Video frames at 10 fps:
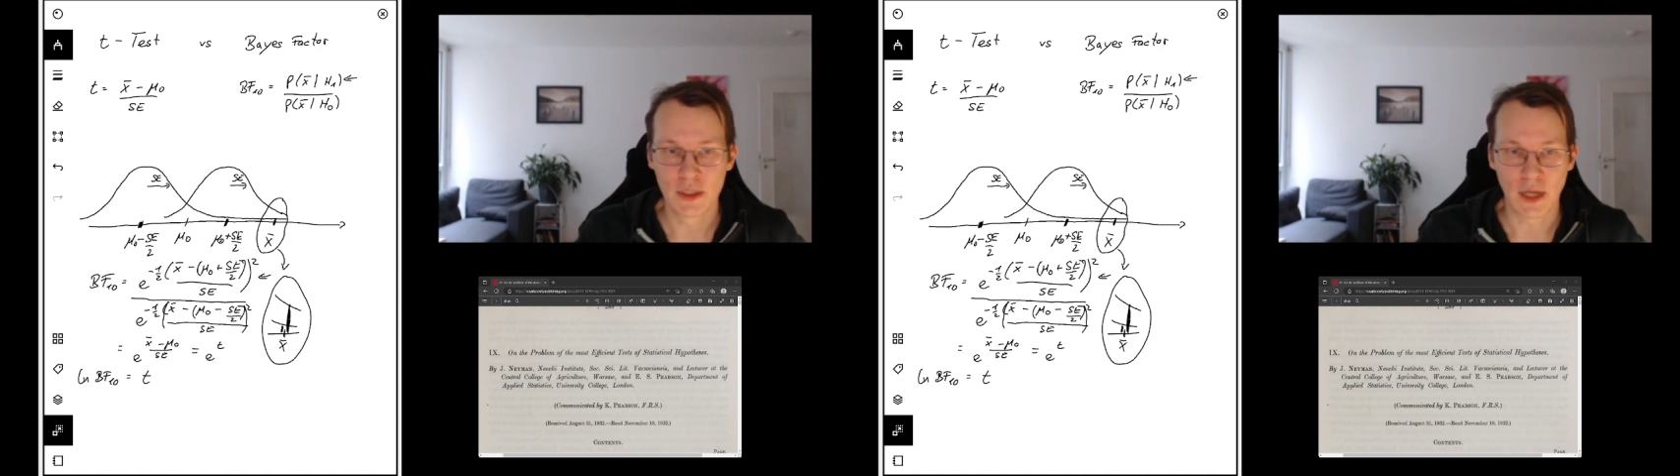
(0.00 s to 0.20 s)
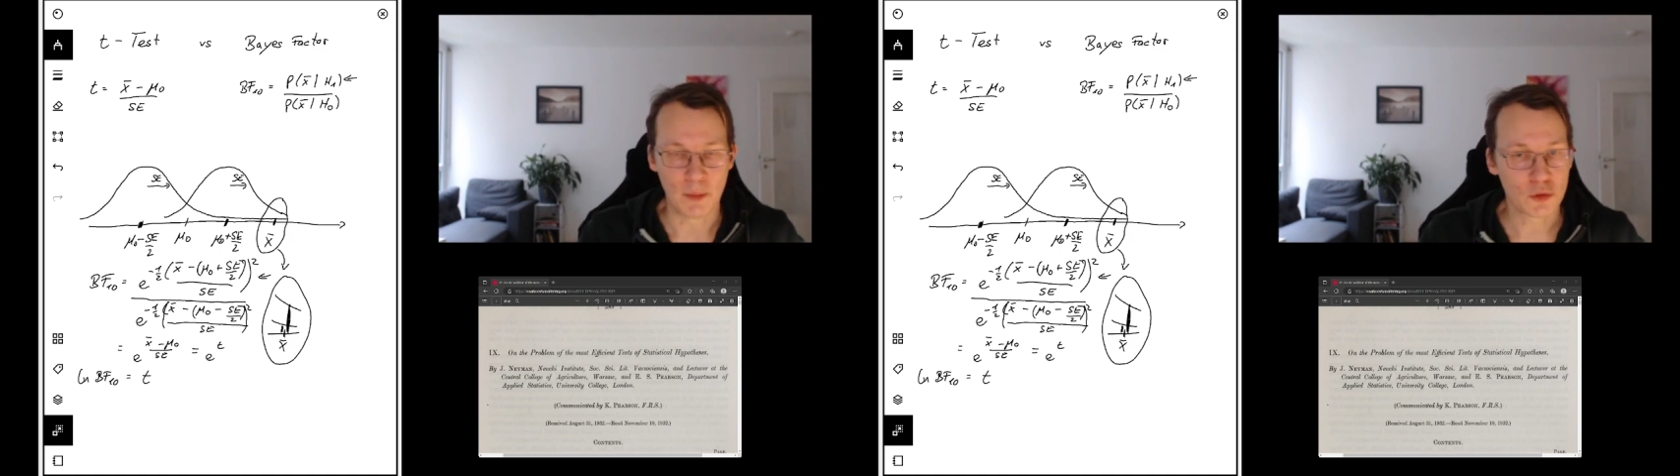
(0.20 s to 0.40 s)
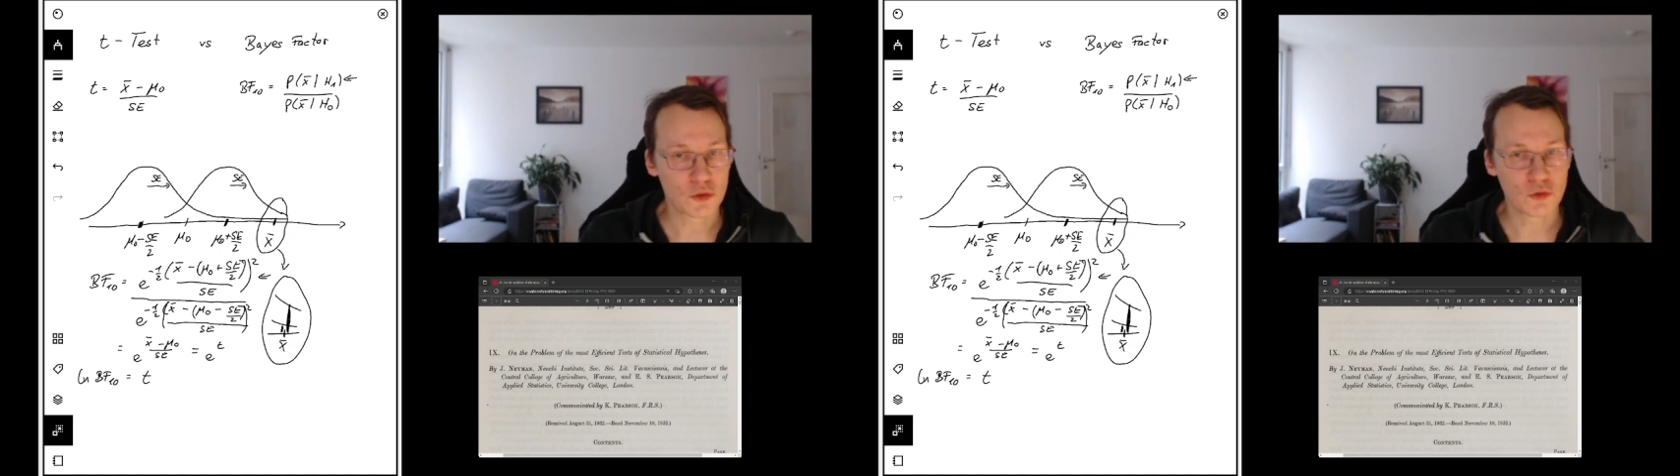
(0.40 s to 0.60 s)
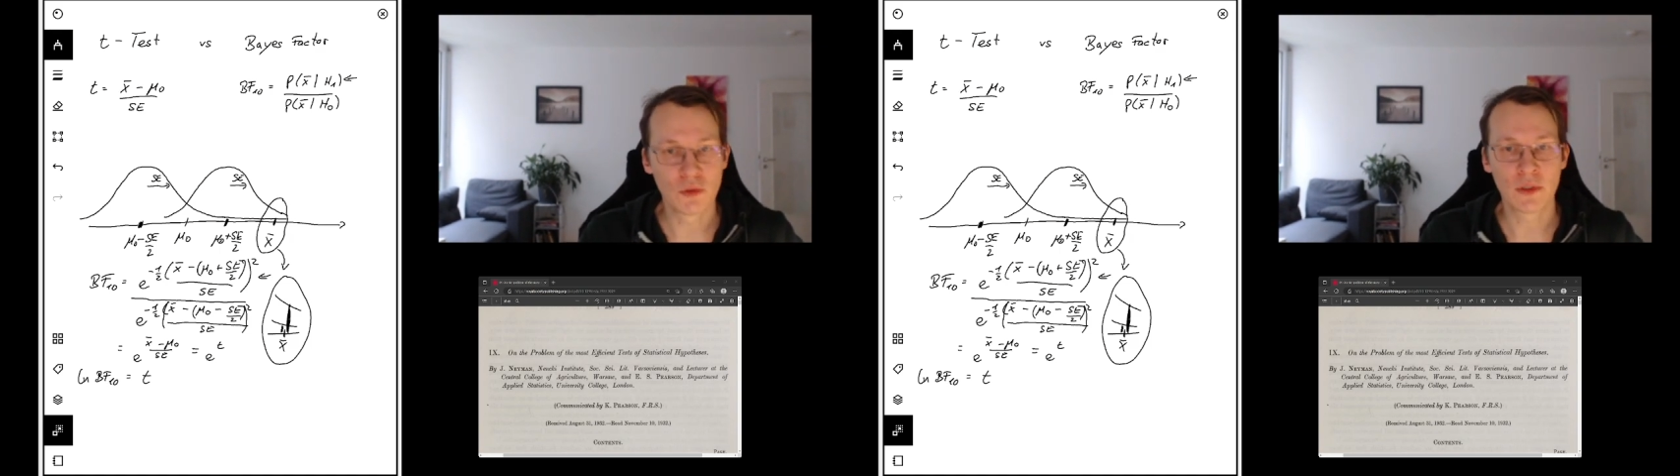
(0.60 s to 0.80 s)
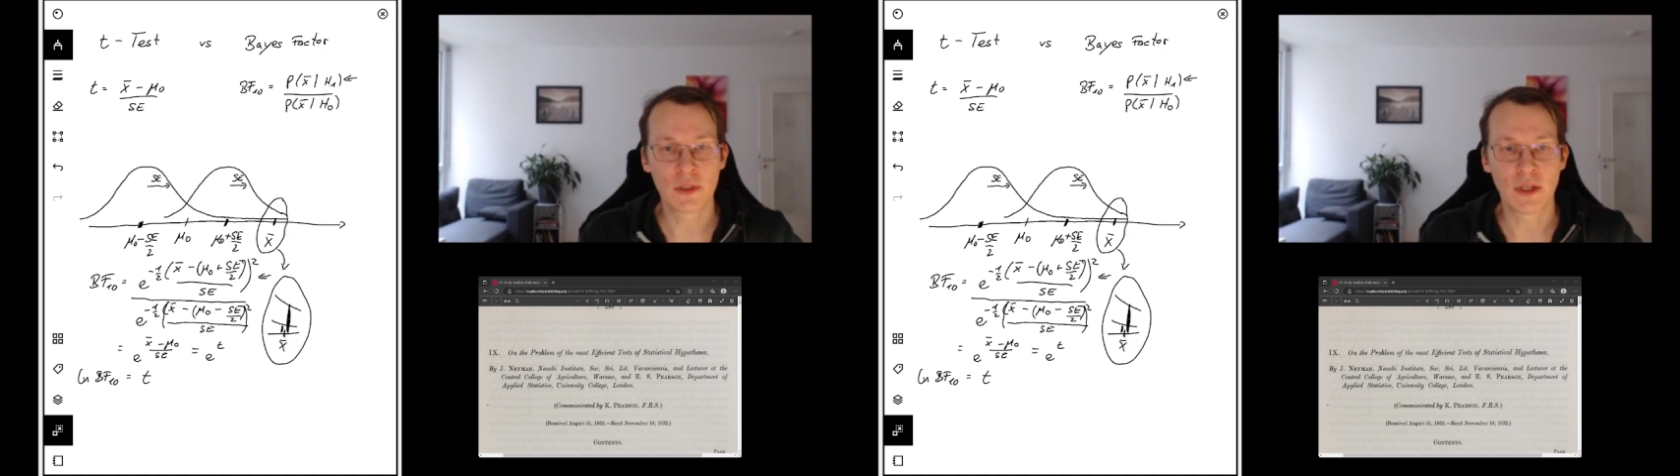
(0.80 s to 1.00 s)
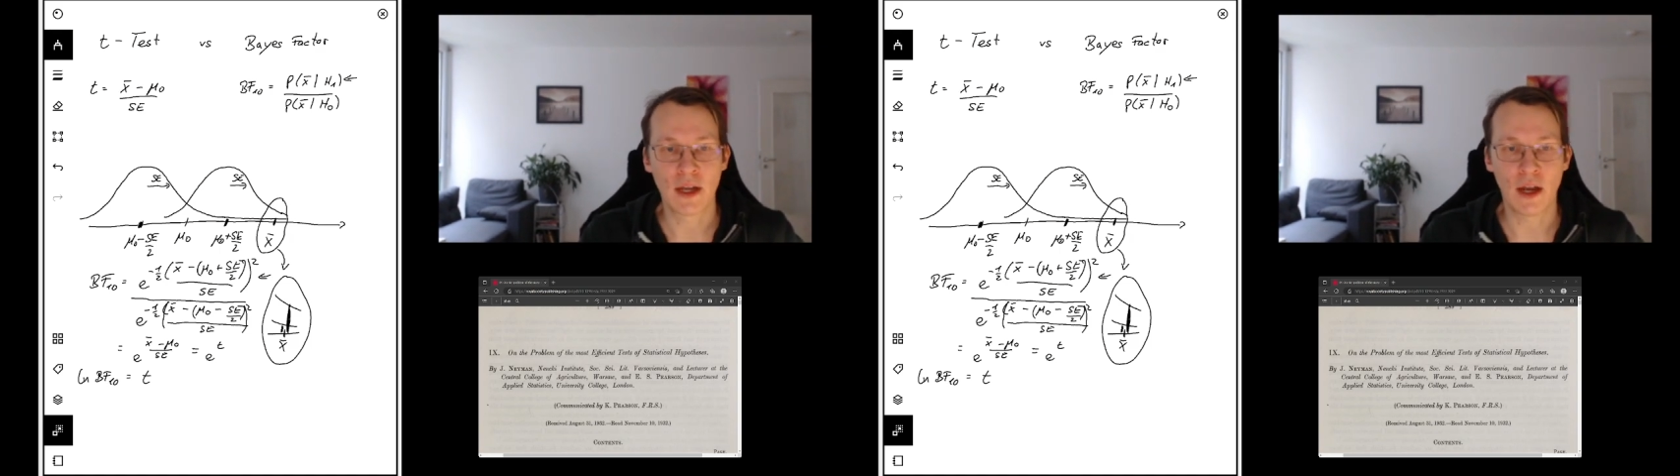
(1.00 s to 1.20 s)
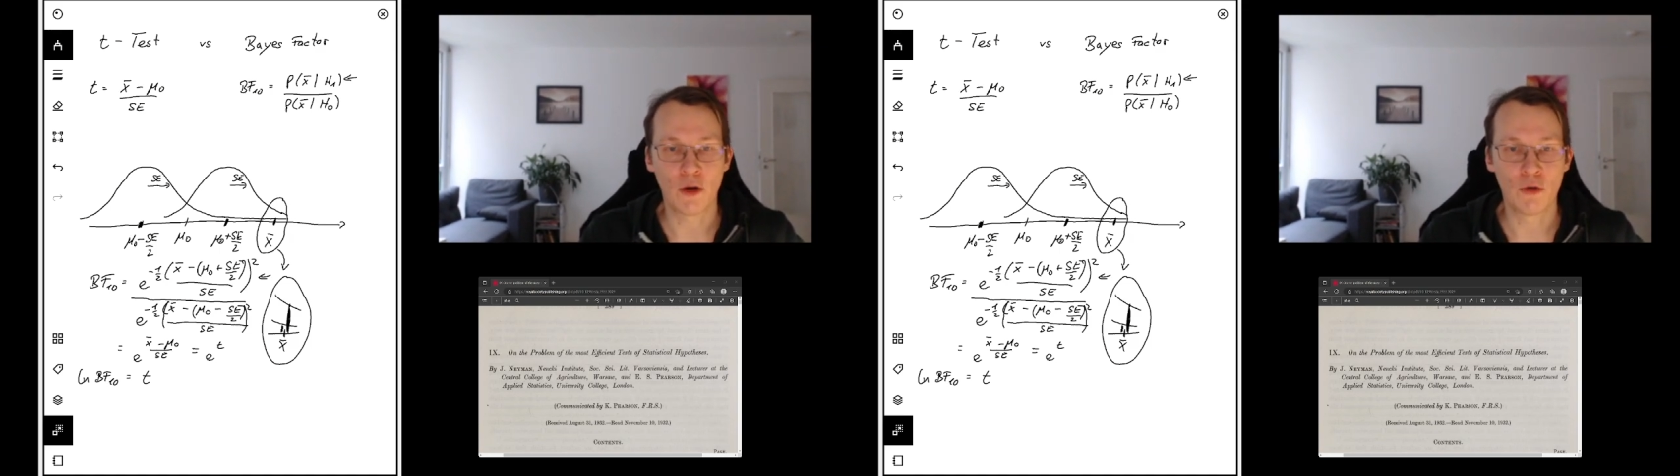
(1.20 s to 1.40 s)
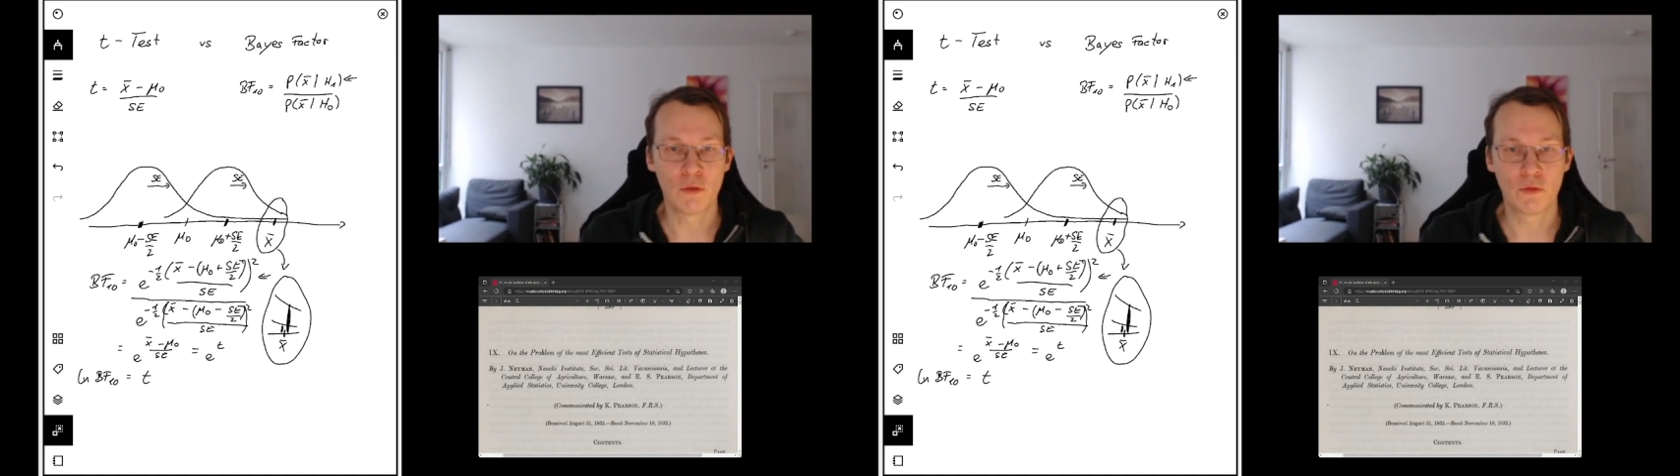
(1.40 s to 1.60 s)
I'm not sure how